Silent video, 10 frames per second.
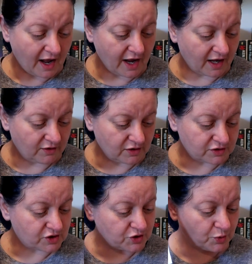And
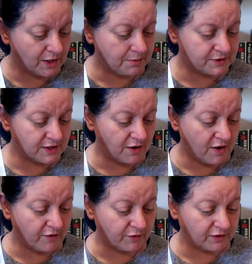there's a 20%
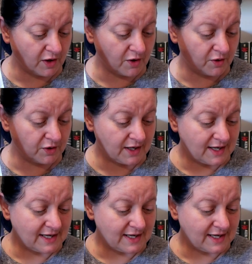off with code